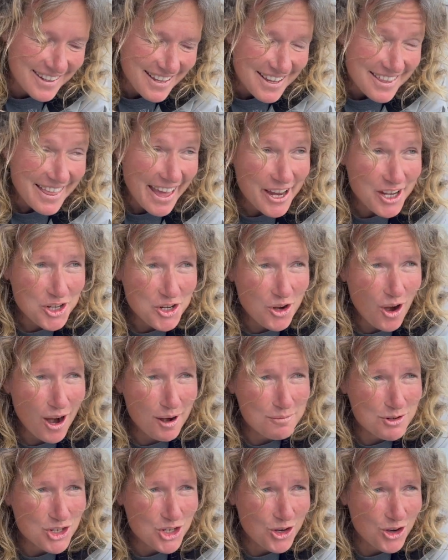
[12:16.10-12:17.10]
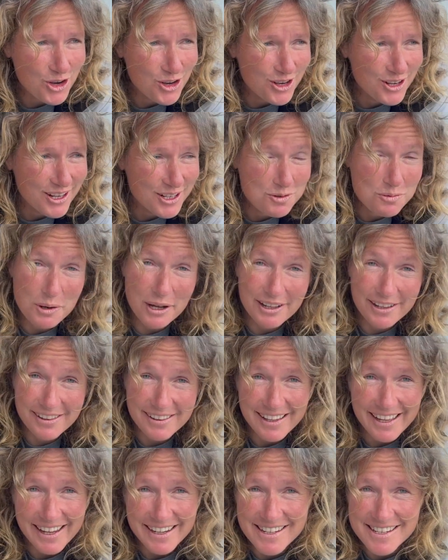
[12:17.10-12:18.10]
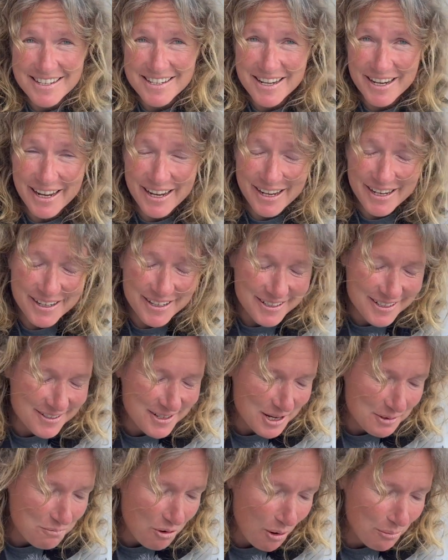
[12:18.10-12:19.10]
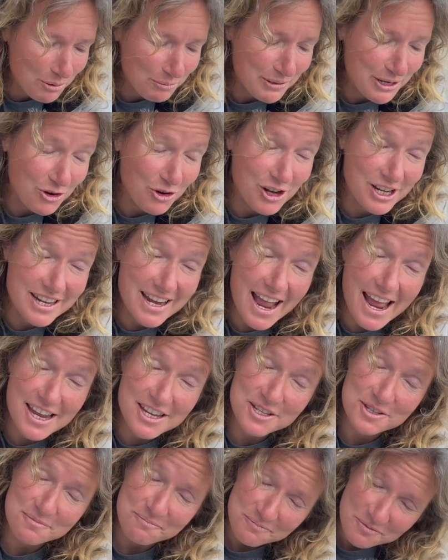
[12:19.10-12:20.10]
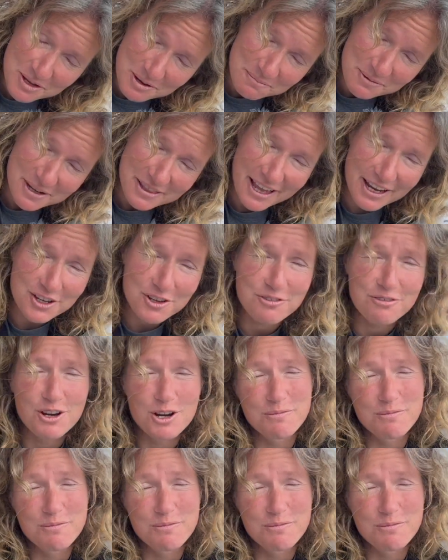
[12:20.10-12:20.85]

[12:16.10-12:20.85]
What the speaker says: Thank you. I'm sure it will, and it probably already has. But thank you very